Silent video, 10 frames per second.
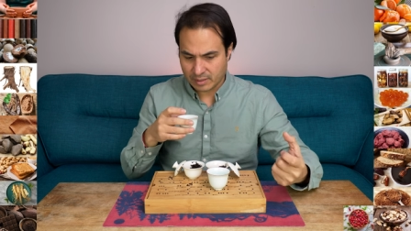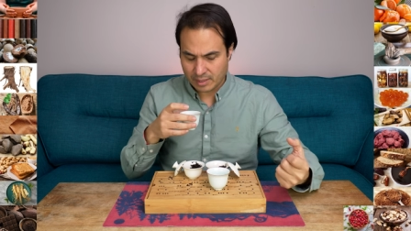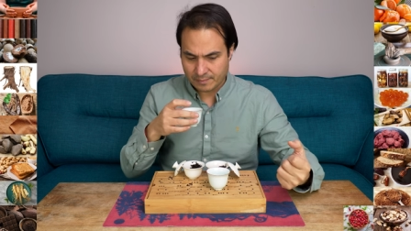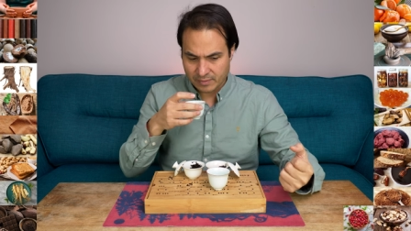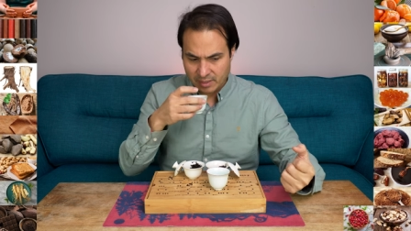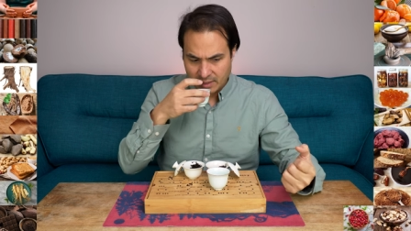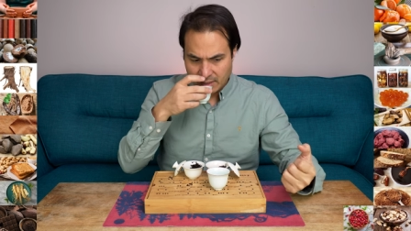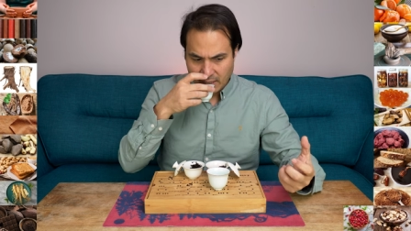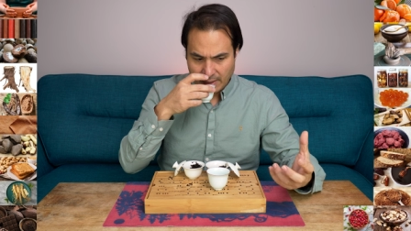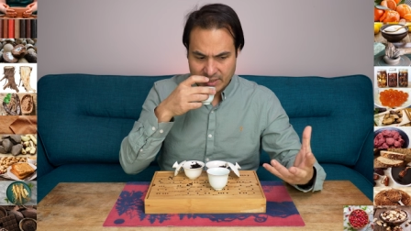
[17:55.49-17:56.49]
Um,
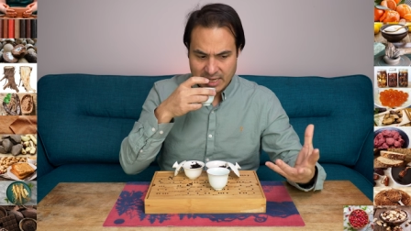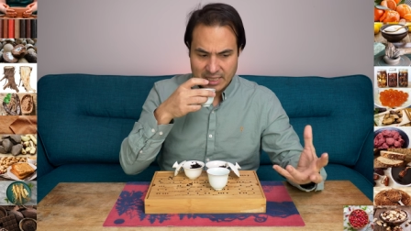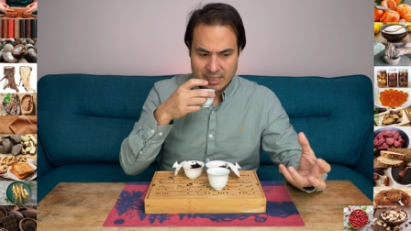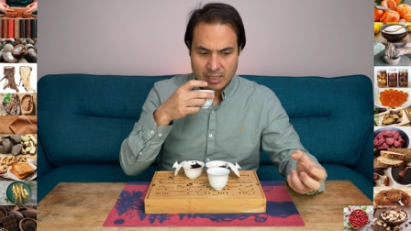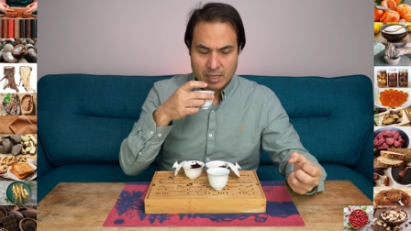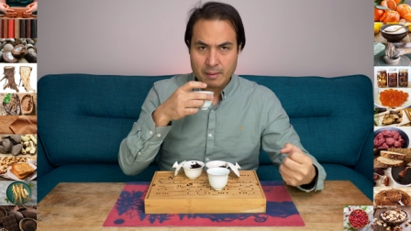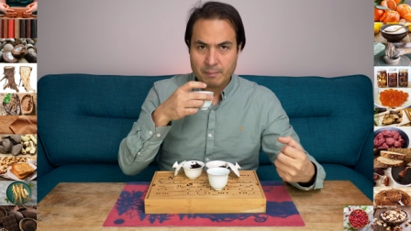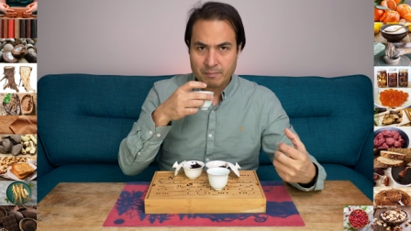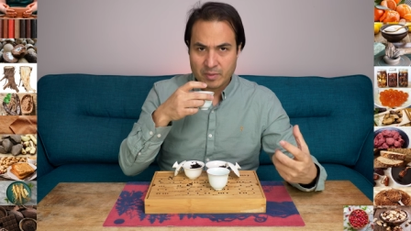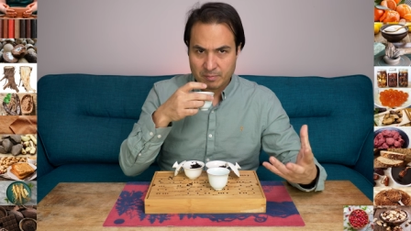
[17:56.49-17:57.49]
I'm getting
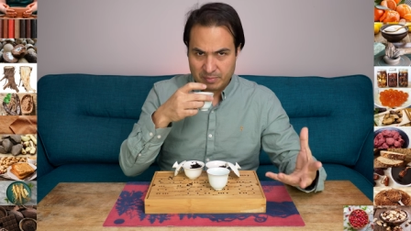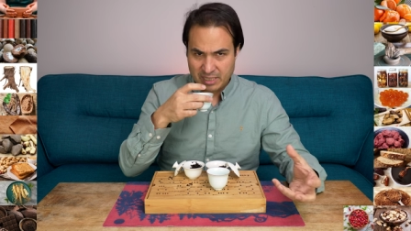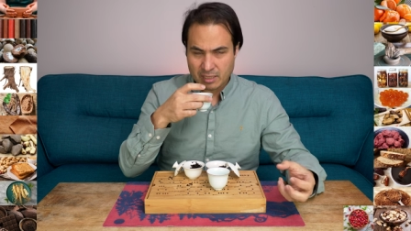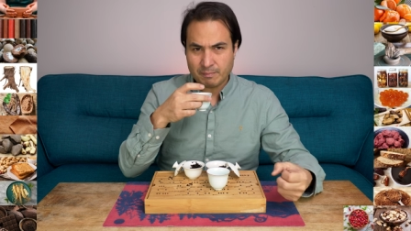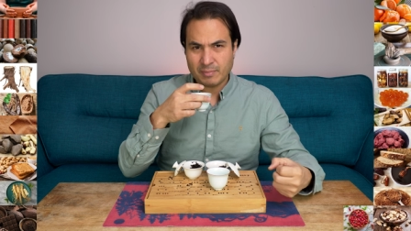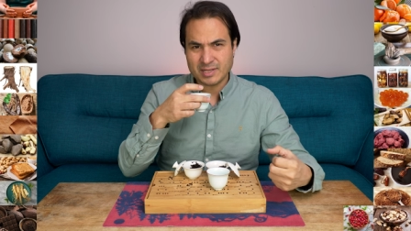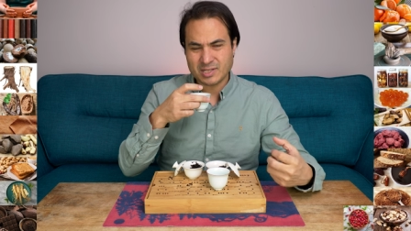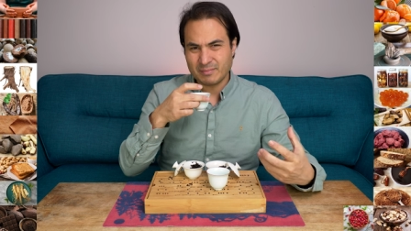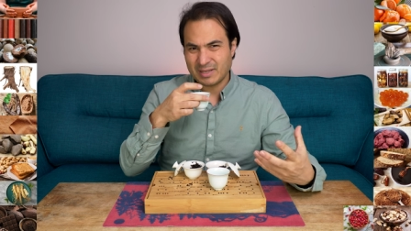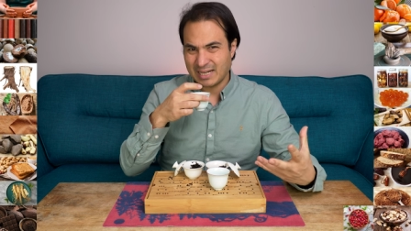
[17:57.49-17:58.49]
the peanut
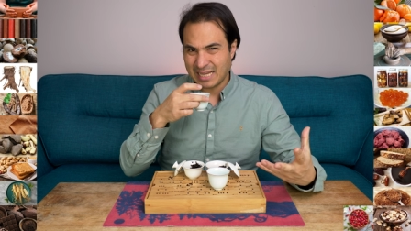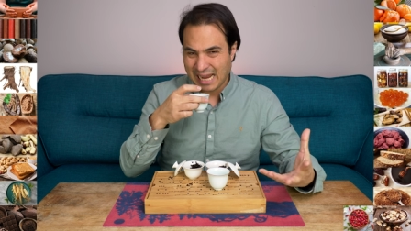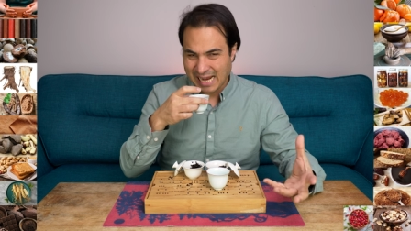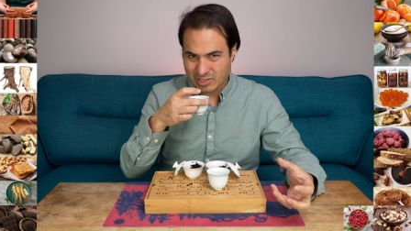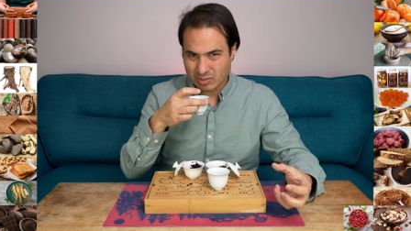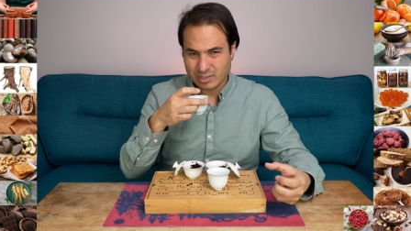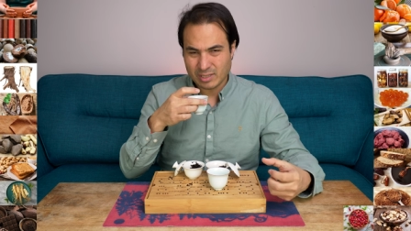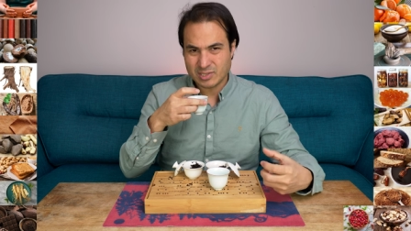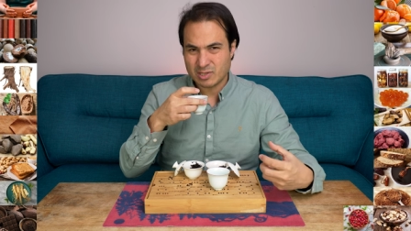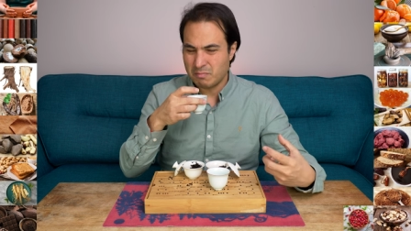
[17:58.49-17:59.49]
butter, I'm getting
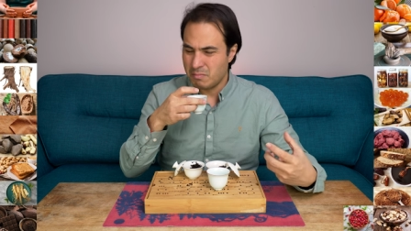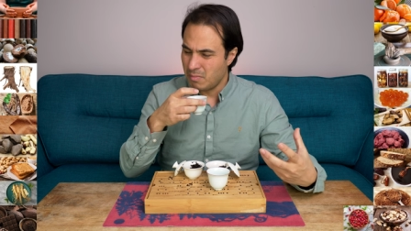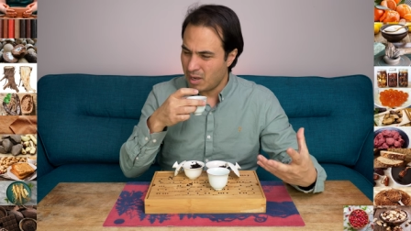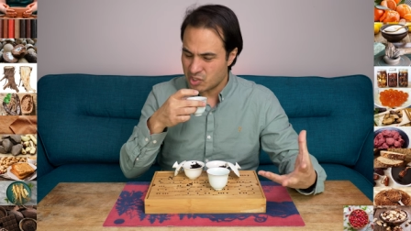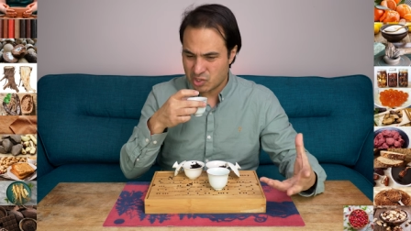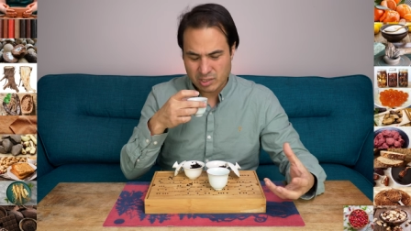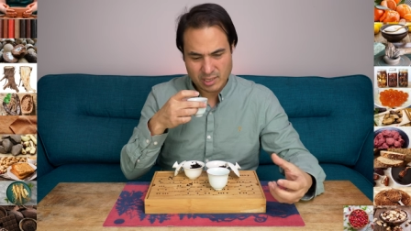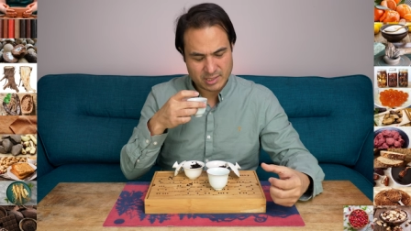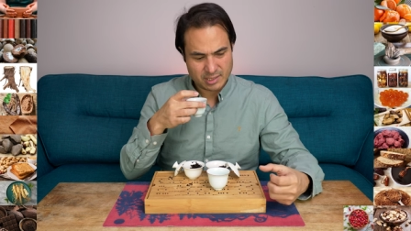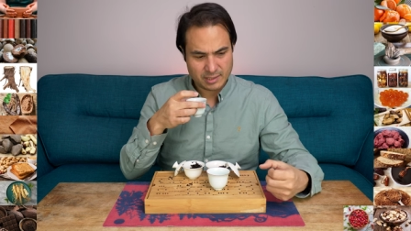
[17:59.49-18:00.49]
hazelnuts, so much
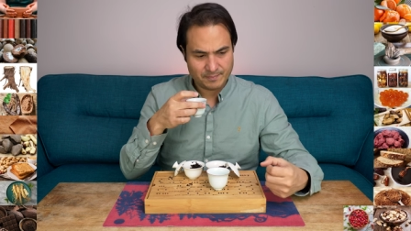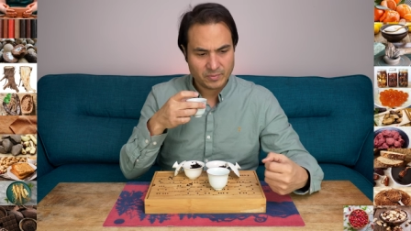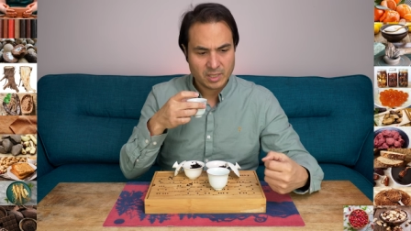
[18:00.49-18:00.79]
nuttier.